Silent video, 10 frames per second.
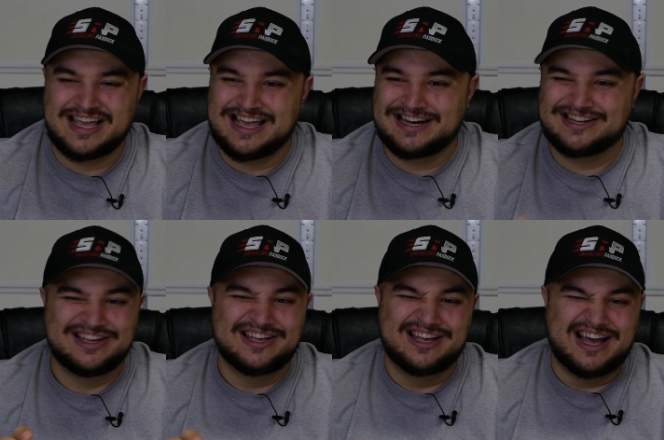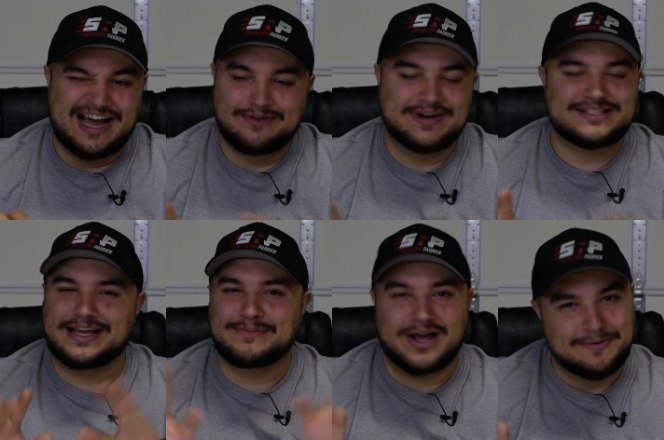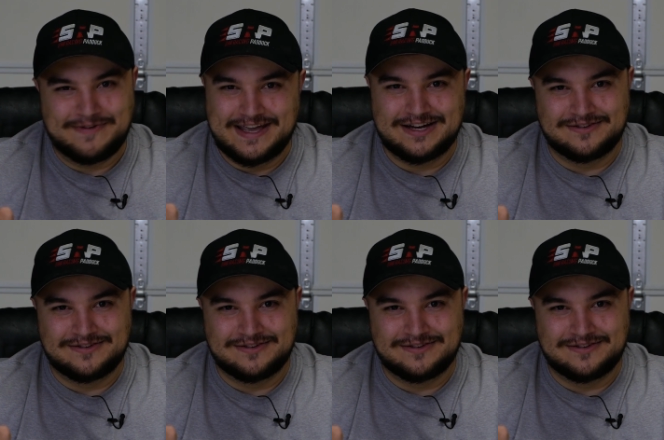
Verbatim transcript: And iRacing, I'm not a fan